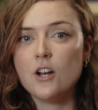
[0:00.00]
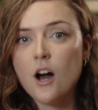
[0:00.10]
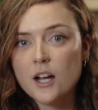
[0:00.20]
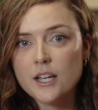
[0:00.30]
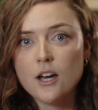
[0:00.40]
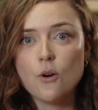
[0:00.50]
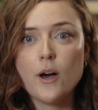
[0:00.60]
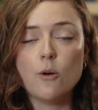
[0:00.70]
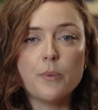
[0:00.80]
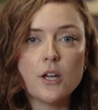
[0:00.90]
audio
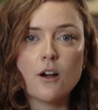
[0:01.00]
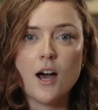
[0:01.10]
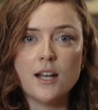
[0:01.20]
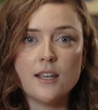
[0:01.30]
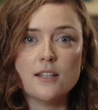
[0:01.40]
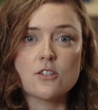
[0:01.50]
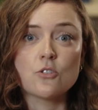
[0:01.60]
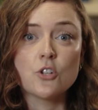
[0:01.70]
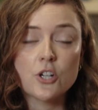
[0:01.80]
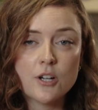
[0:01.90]
helping your audience
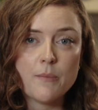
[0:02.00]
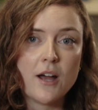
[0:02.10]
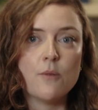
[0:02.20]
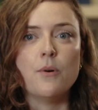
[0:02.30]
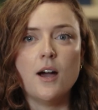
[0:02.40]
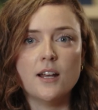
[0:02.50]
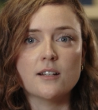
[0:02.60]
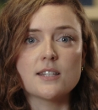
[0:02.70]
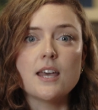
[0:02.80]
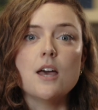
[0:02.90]
learn about a product